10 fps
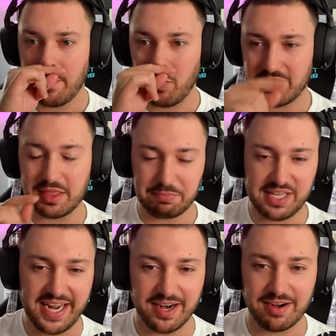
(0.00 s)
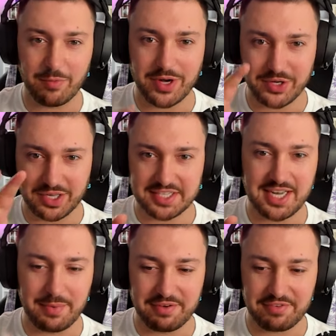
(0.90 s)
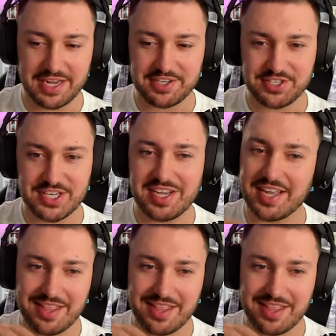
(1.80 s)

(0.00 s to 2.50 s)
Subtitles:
with the player when you clicked on in free agency.